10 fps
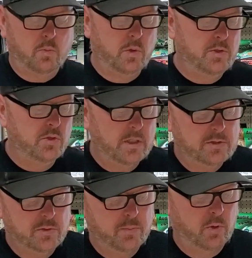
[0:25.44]
when you get
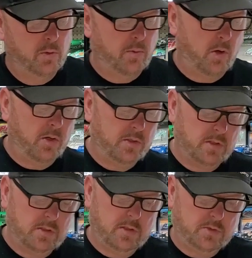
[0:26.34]
your pull bar,
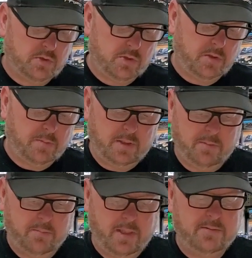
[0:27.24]
it should be
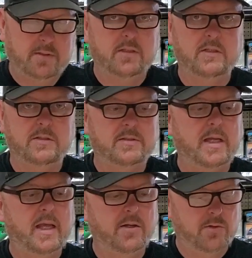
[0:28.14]
basically
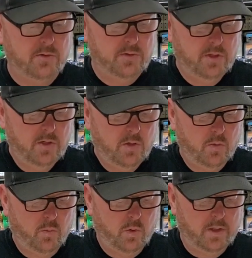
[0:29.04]
standard
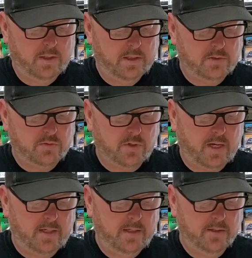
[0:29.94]
1 inch
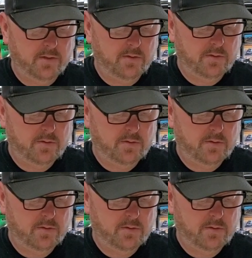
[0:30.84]
right here